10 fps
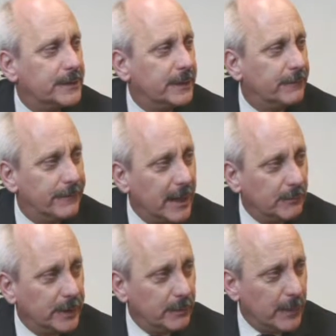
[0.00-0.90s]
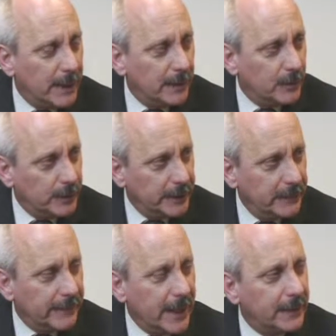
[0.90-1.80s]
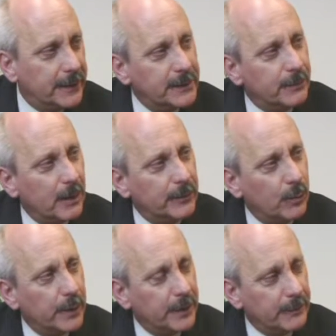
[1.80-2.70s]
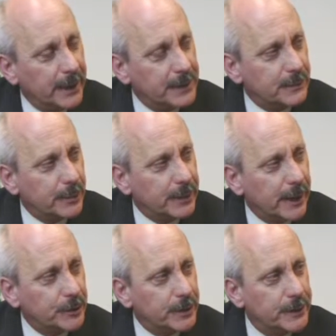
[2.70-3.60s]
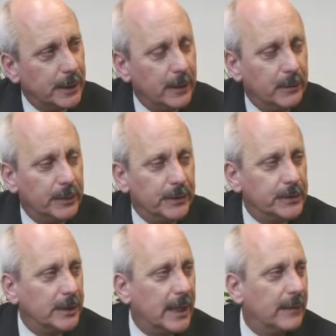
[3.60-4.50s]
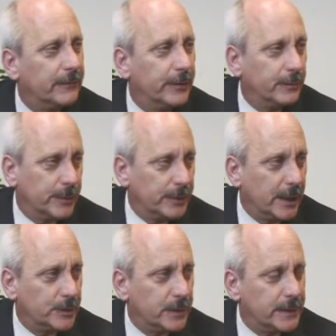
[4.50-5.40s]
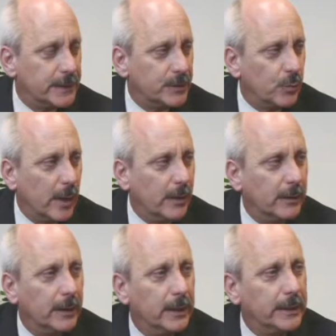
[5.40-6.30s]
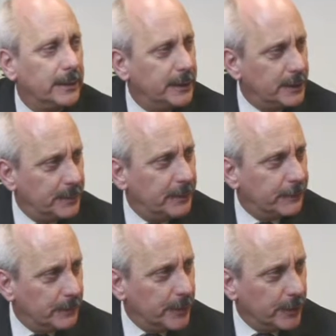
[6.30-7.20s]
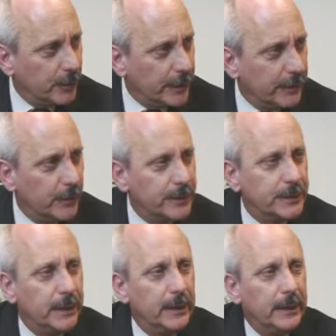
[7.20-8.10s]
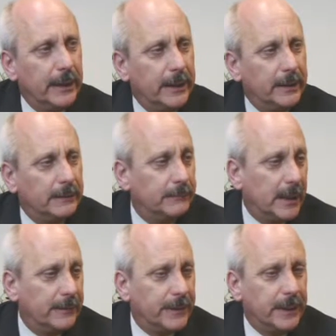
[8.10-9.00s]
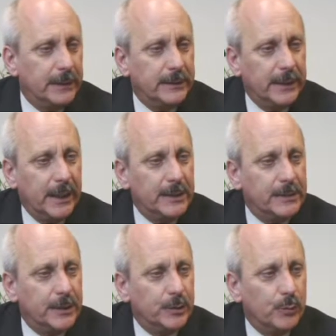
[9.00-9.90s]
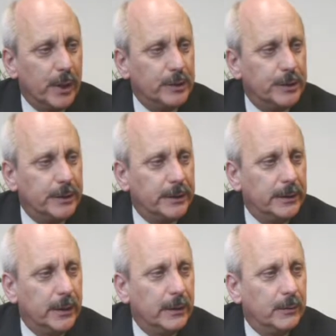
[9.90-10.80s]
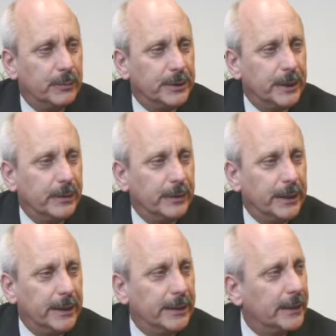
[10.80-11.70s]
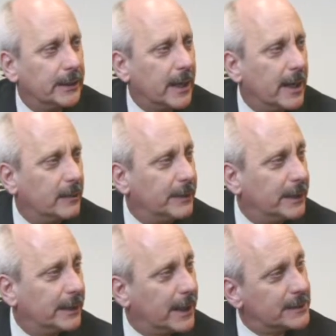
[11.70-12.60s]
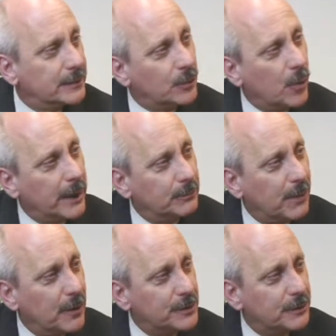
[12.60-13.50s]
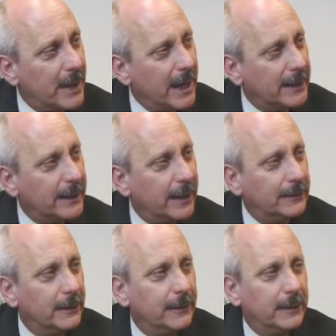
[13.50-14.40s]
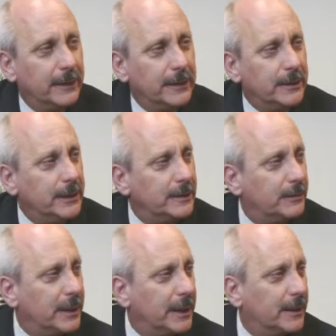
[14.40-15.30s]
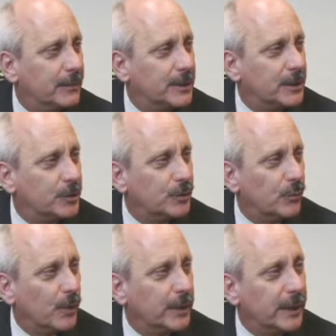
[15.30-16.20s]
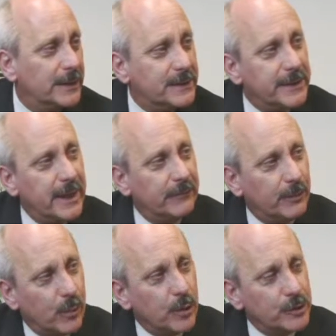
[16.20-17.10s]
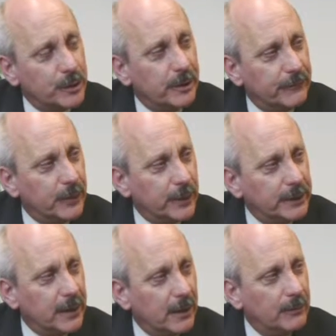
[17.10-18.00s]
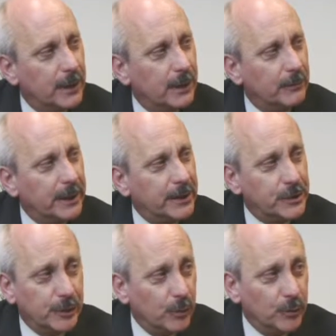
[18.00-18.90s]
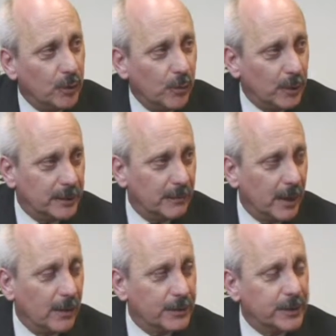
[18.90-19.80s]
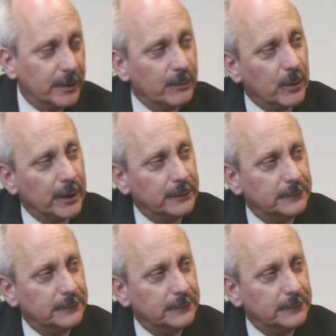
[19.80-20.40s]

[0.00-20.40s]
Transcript: the Family Medical Leave Act, that's probably one of the biggest protections, but there's a lot of other protections as well. You need to be familiar with those. And I think in today's situation, and particularly in an economy that hasn't quite bounced back yet, you need to be in a position where you can save a portion of your income, because you don't know what tomorrow's going to bring.